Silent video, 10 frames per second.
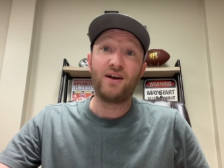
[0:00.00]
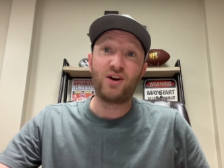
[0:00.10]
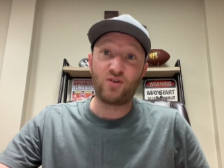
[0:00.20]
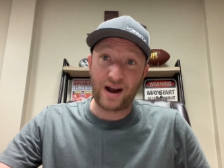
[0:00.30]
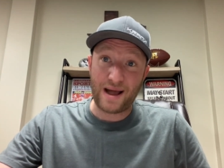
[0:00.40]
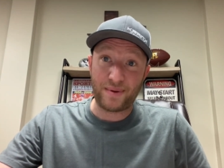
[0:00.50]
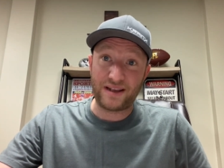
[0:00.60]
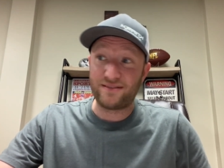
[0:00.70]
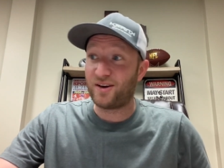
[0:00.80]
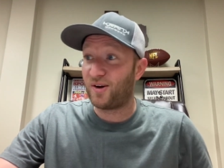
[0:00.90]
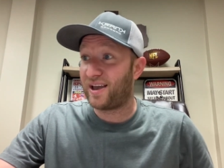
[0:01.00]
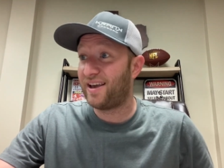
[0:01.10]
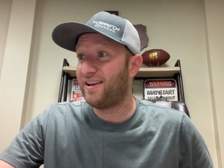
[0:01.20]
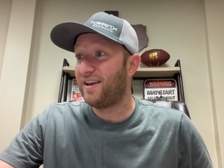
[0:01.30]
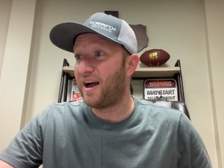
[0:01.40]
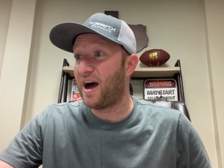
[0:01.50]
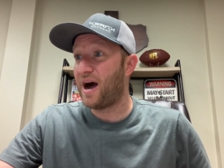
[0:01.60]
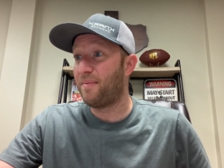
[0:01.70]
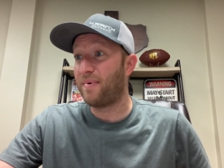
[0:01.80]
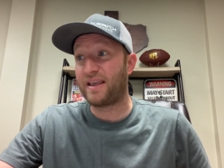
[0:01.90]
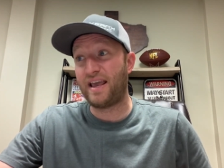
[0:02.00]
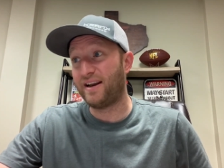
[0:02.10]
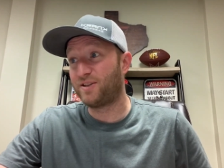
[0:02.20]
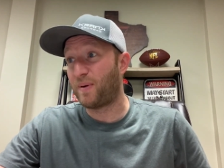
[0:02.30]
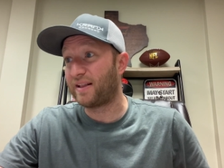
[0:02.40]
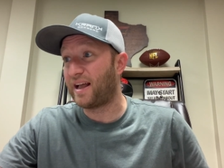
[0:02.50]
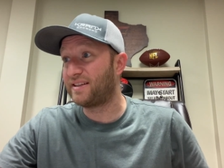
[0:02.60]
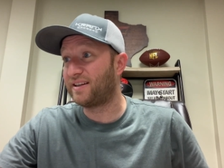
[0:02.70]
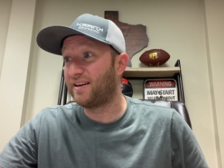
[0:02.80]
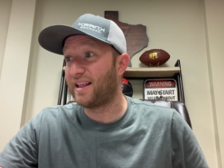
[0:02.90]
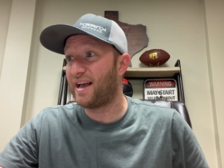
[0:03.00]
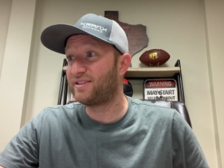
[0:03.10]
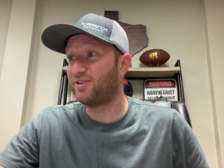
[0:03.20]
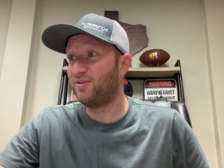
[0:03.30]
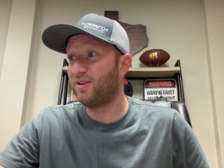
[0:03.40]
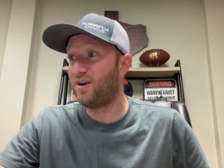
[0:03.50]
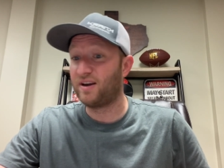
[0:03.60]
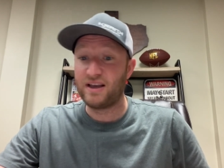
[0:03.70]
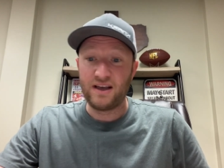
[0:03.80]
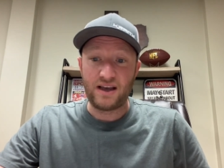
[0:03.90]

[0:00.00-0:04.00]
grab it. Okay. Um, can't expect that's going to last too long.